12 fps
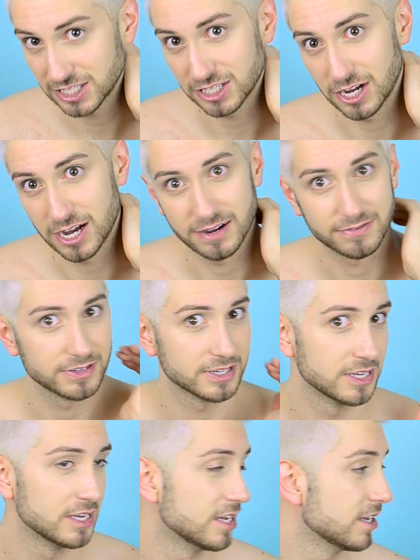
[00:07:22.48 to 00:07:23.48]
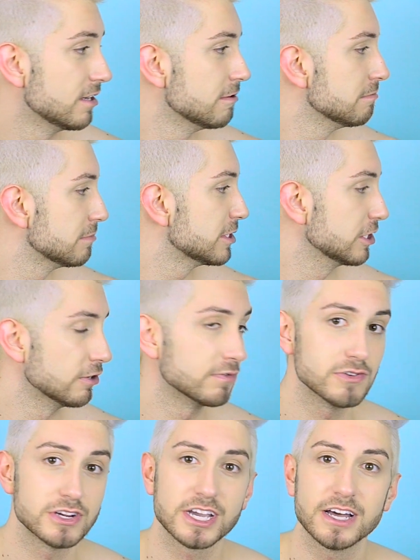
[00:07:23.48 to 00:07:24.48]
soft
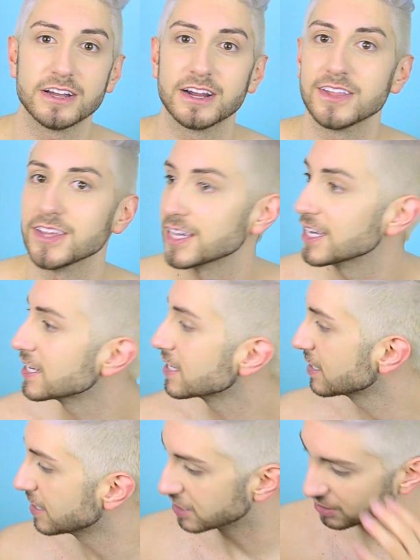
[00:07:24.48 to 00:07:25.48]
silvery color. I think it